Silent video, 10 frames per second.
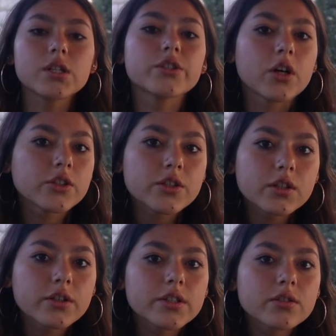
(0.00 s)
charge your
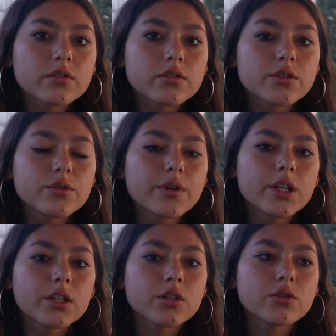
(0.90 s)
crystals, you
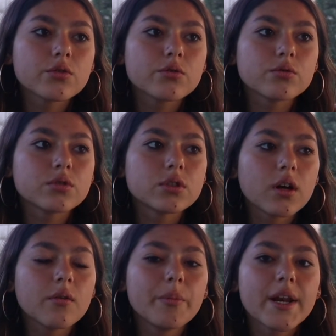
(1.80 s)
can use
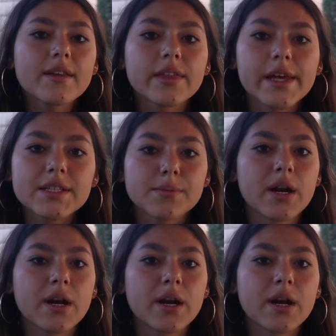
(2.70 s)
many things,